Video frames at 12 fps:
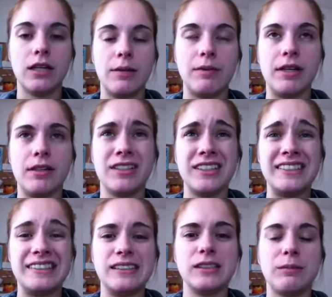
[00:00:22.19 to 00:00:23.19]
I mean,
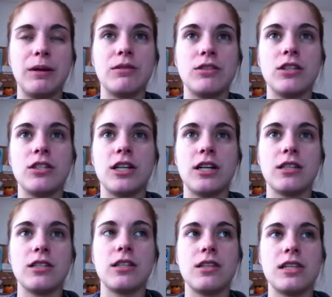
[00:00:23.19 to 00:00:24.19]
I probably should have shot
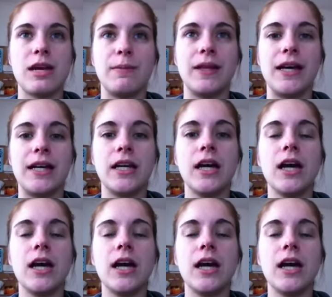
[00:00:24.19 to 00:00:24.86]
this in the same light,